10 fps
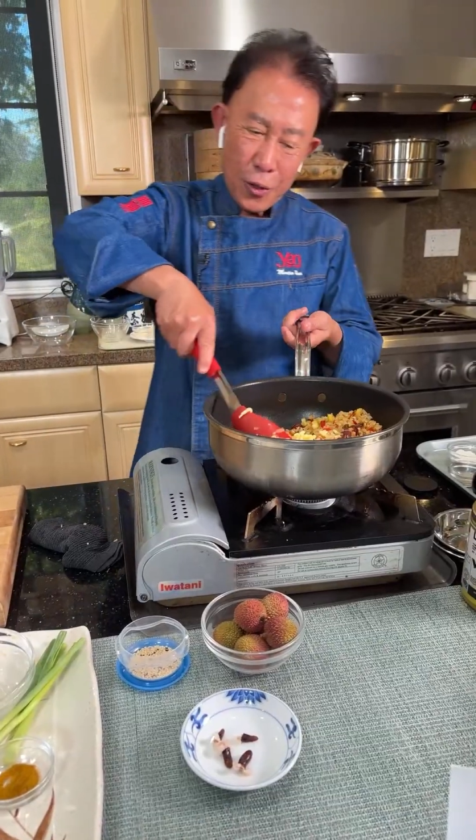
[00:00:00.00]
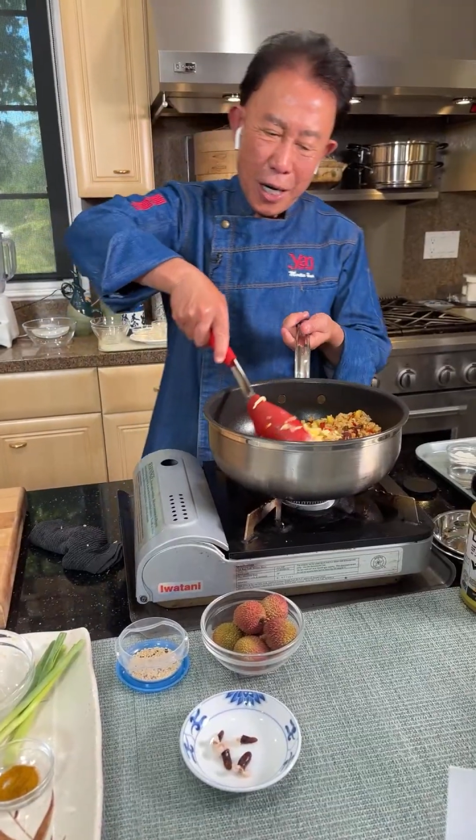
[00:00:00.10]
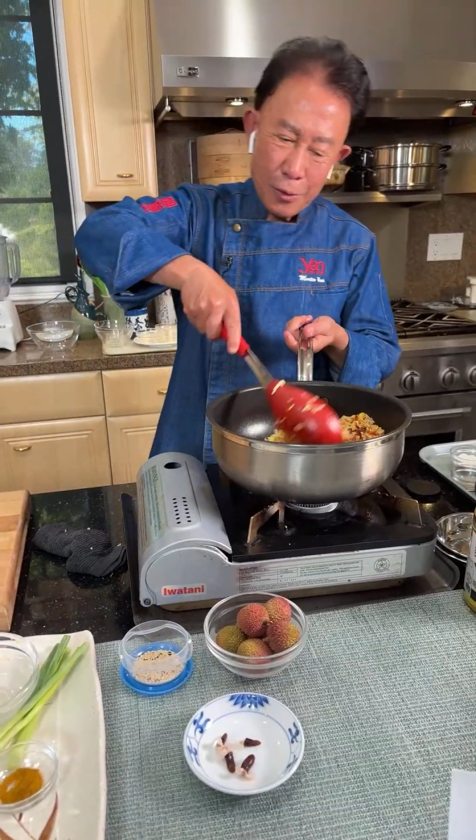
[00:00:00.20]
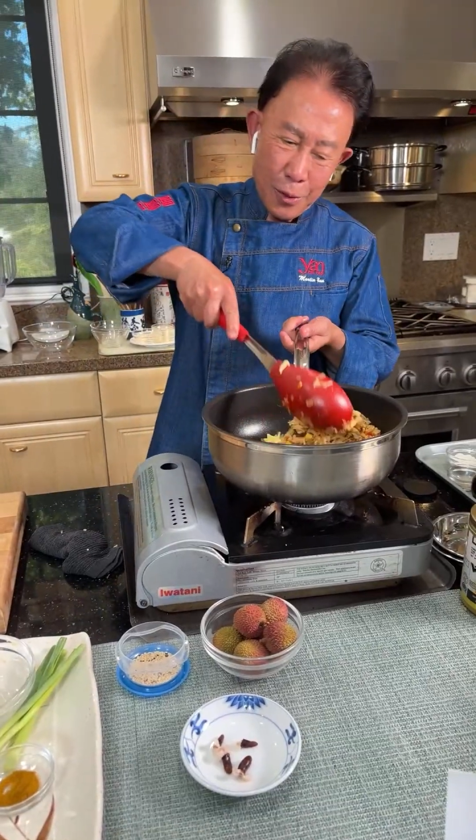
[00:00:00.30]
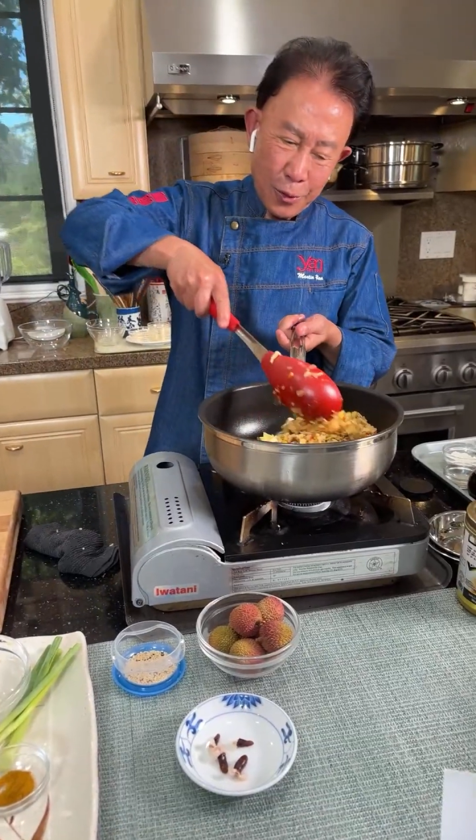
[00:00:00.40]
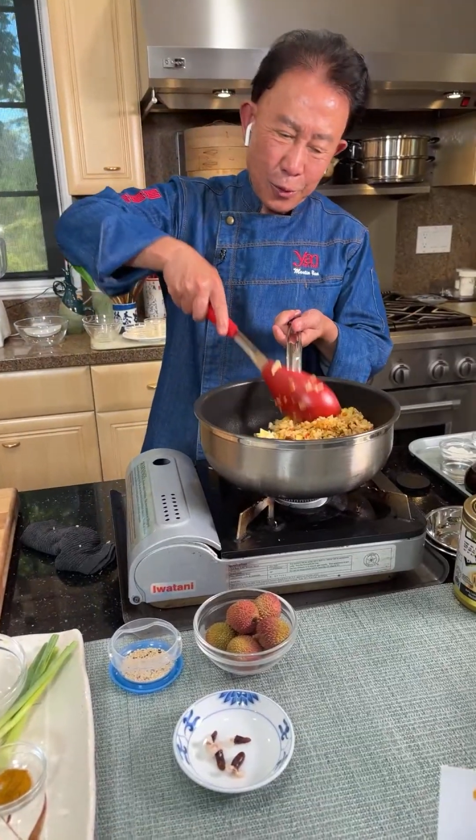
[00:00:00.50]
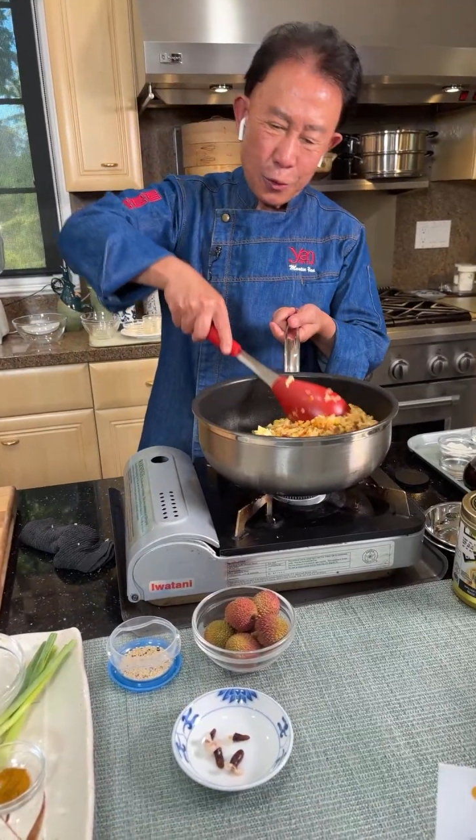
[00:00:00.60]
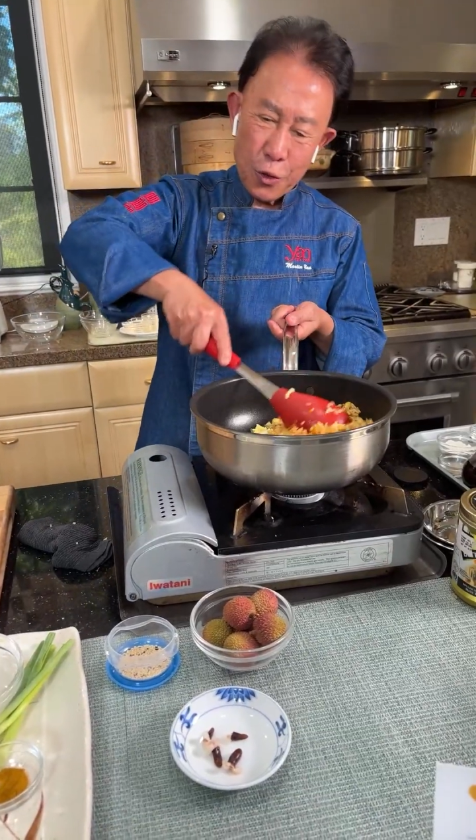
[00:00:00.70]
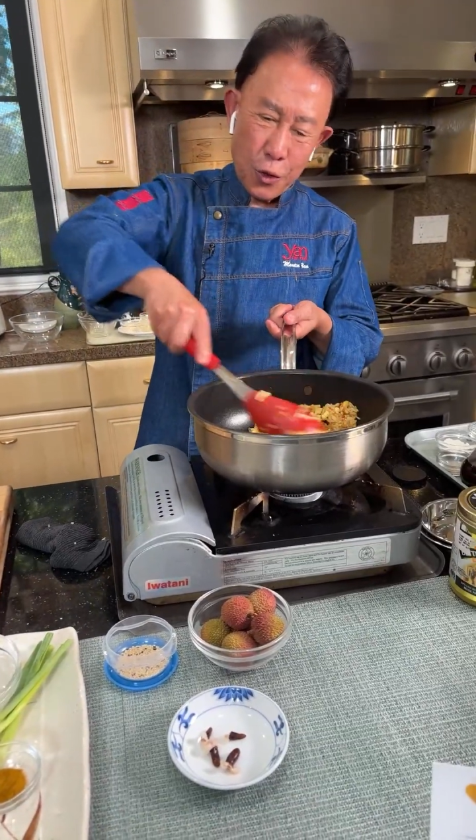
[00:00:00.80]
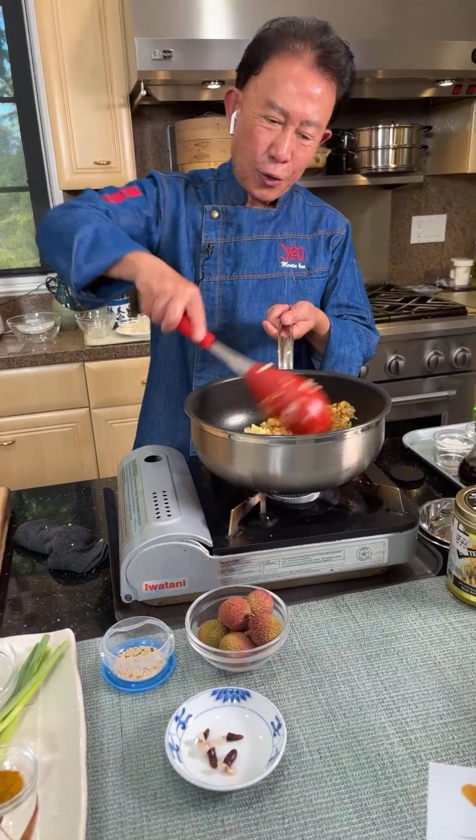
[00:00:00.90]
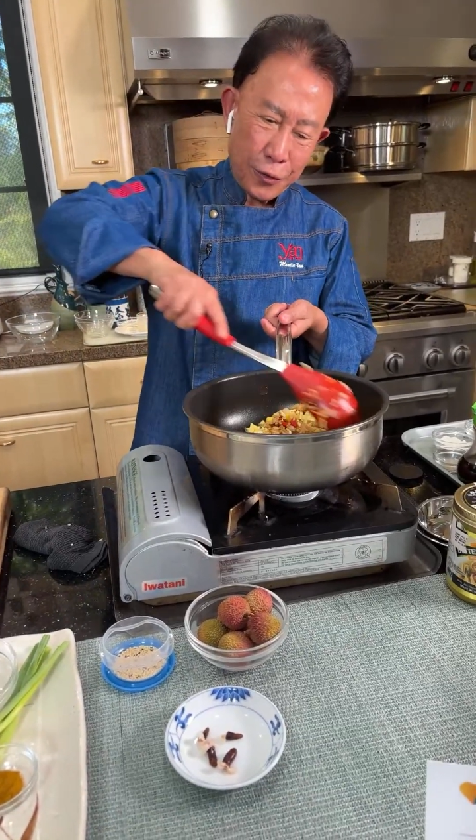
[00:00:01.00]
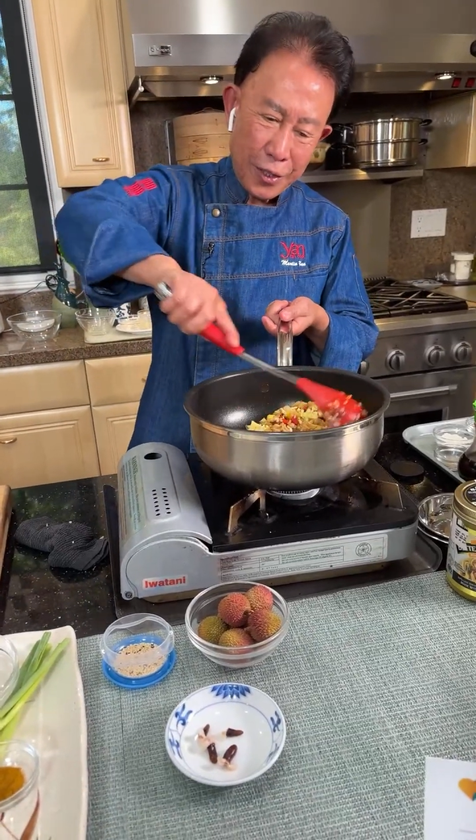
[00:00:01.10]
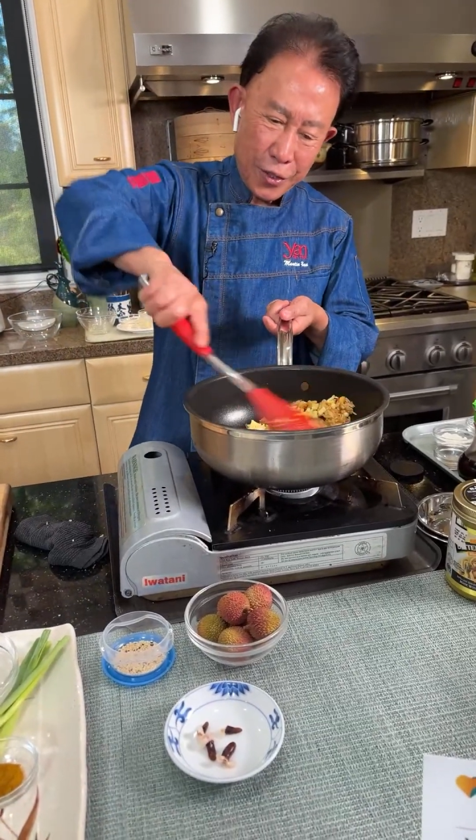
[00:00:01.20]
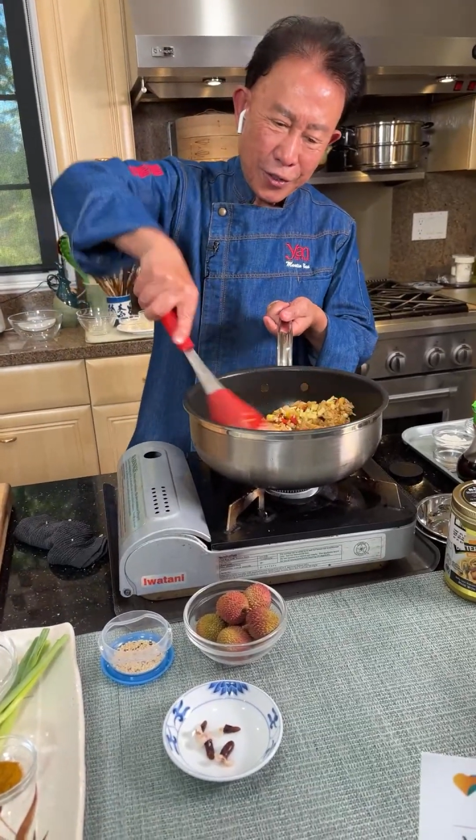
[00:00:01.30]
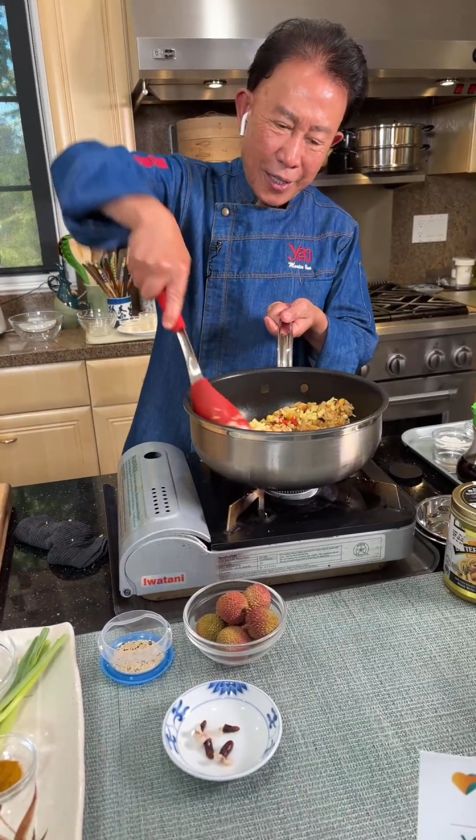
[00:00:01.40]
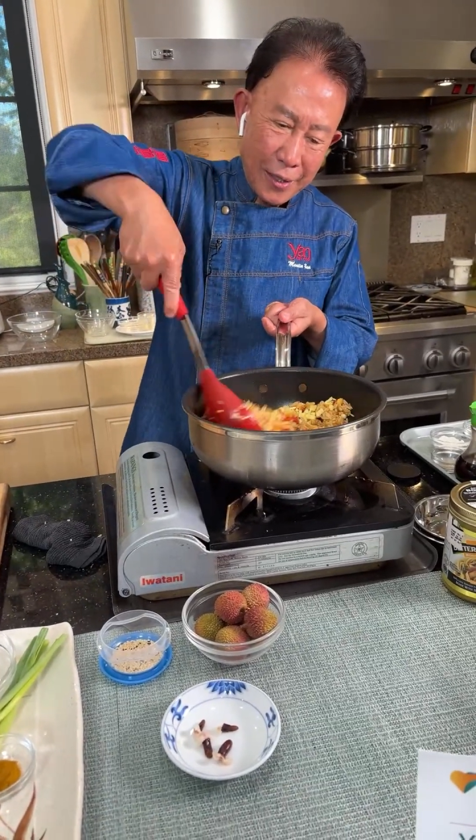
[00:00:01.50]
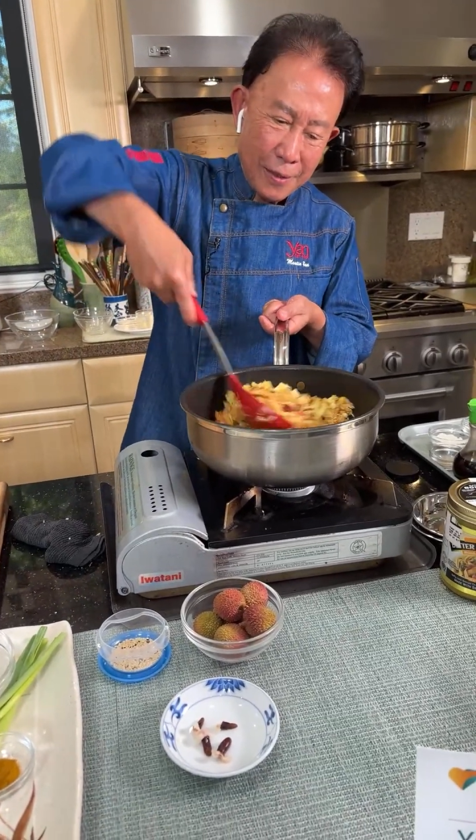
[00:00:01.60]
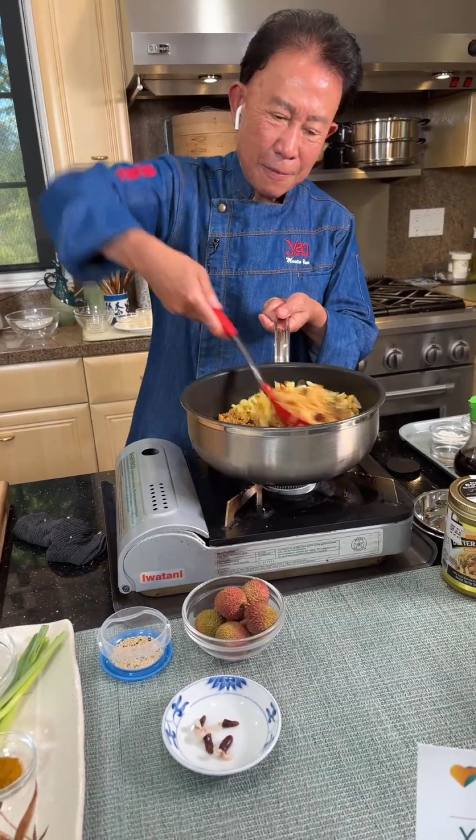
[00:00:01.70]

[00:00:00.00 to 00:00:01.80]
how to serve this, okay?